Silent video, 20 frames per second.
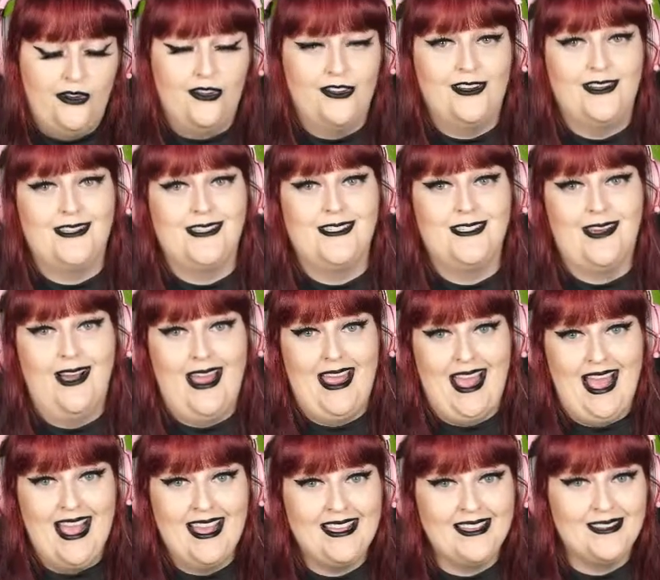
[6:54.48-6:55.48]
a
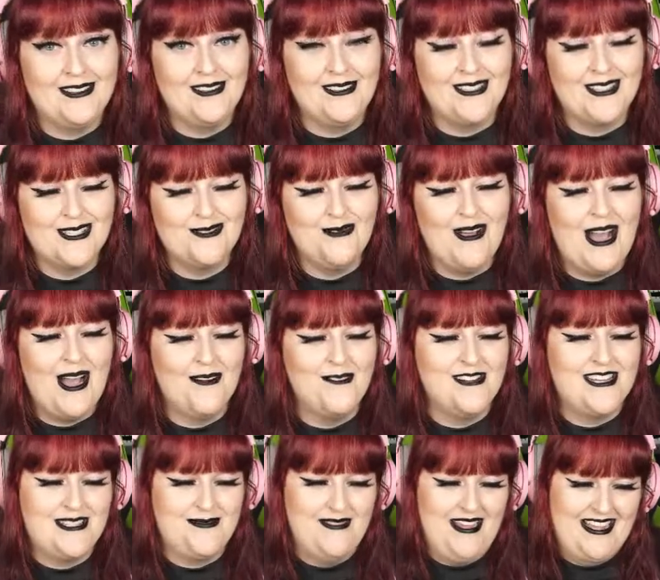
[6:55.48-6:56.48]
diagonal as well,
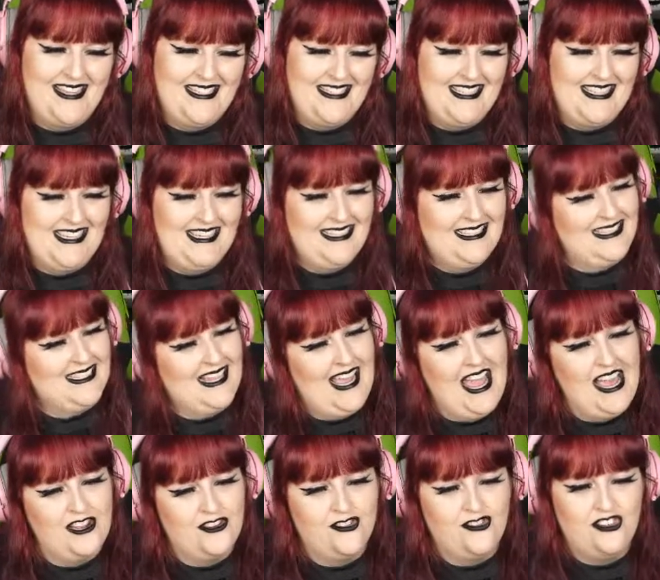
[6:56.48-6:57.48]
which makes things
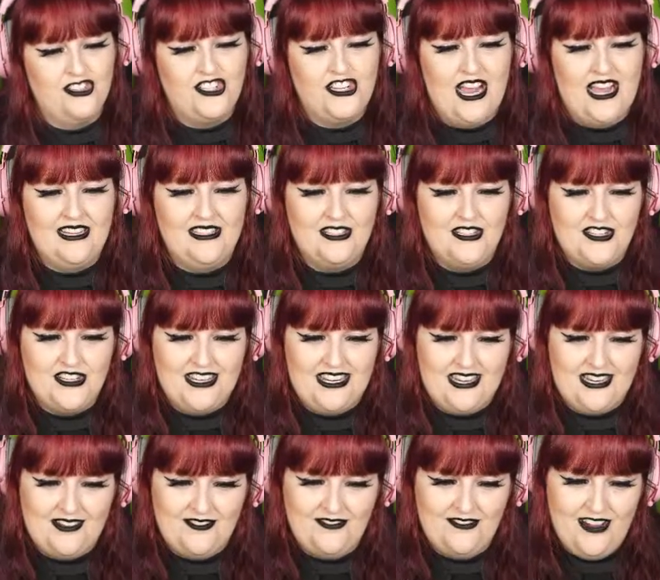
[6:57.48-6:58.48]
extra
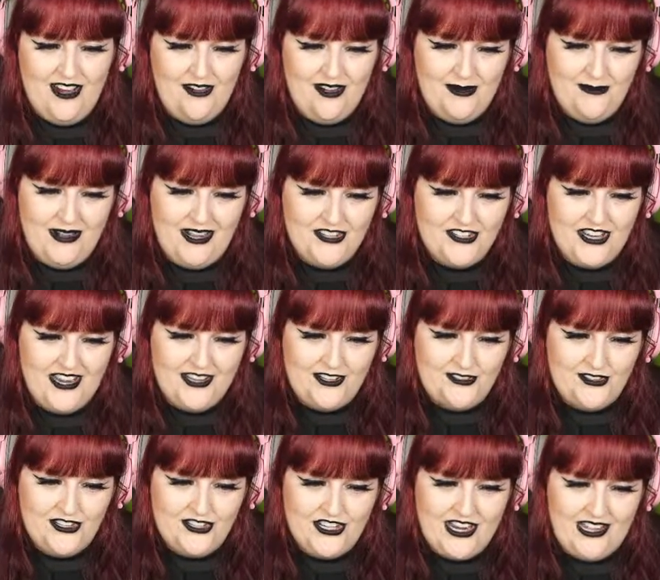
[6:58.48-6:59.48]
challenging, very much
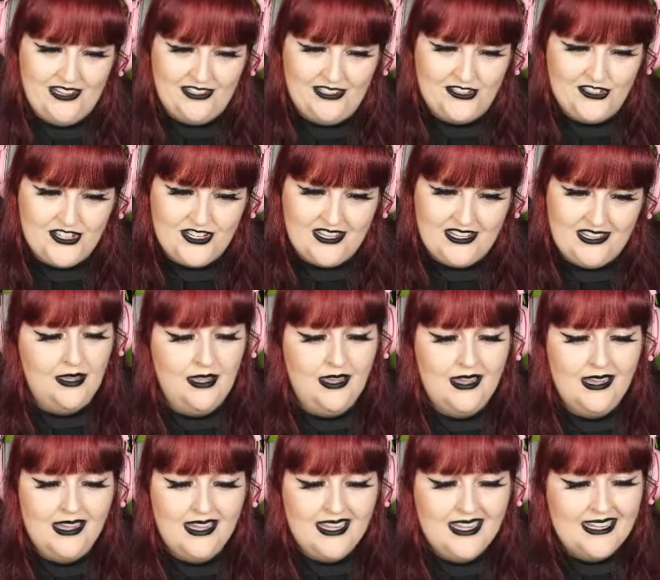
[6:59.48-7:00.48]
extra challenging.
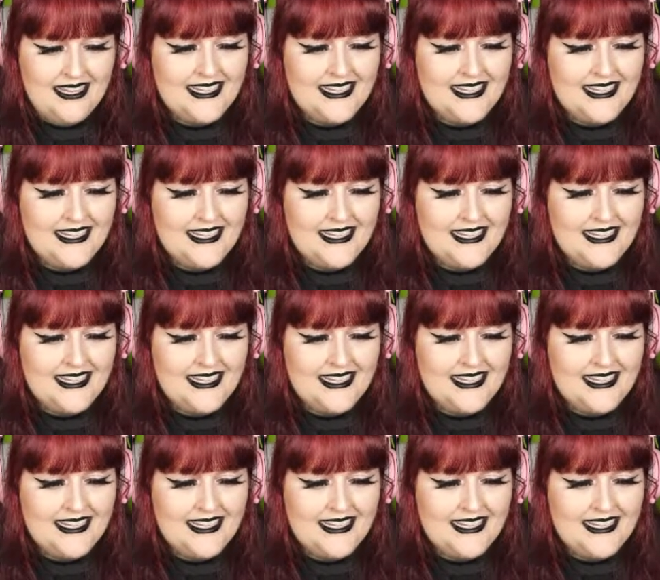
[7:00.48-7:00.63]
It